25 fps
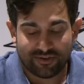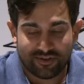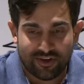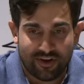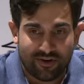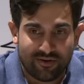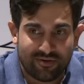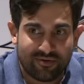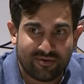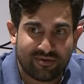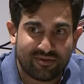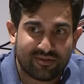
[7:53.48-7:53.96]

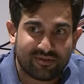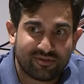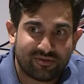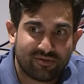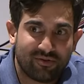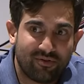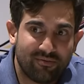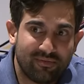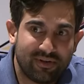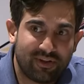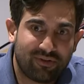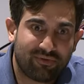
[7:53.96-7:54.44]
So
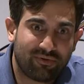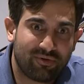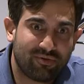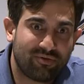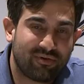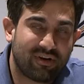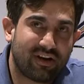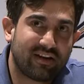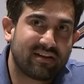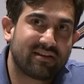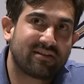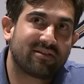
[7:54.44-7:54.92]
talk me through
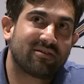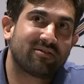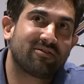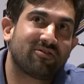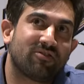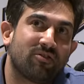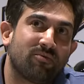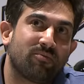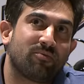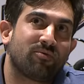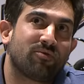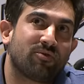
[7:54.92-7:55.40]
like
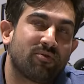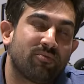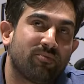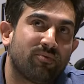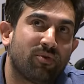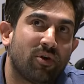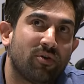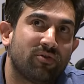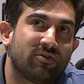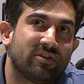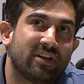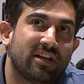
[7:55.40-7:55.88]
the
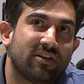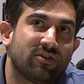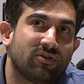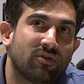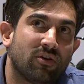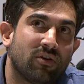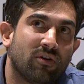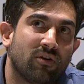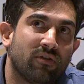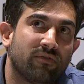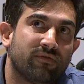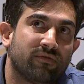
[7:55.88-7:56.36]
process
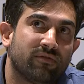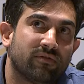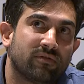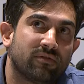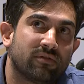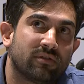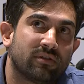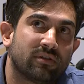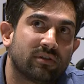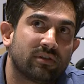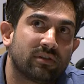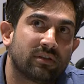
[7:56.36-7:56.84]
of
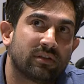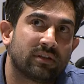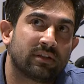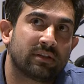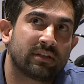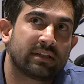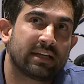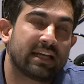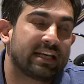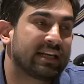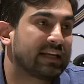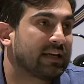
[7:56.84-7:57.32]

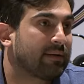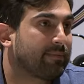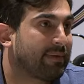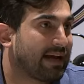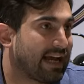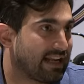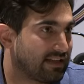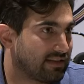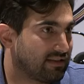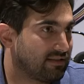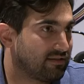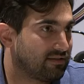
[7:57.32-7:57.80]
getting a
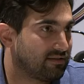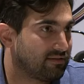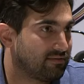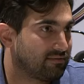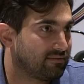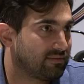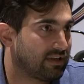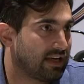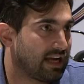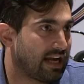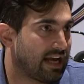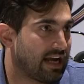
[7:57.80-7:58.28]
patent
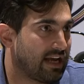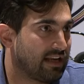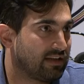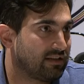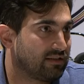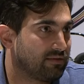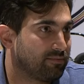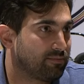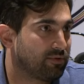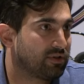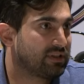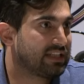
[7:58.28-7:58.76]

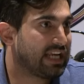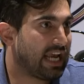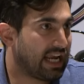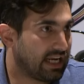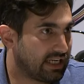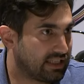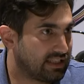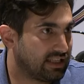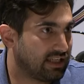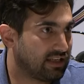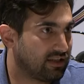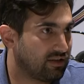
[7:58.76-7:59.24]
and
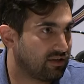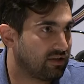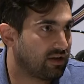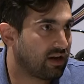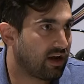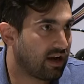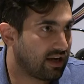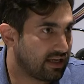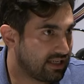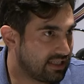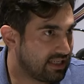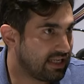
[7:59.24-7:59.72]
protecting
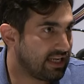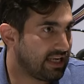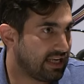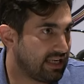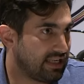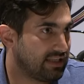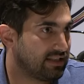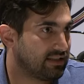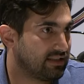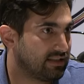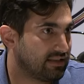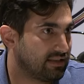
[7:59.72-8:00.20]

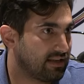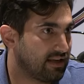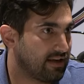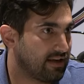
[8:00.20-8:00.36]
ideas.